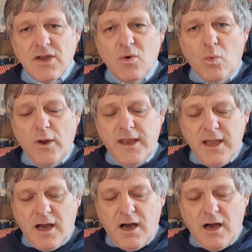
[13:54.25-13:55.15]

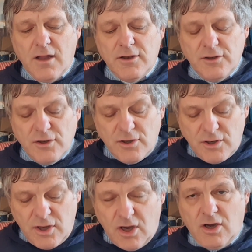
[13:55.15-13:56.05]
We are
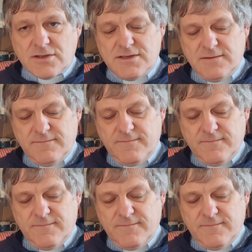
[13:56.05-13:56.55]
not.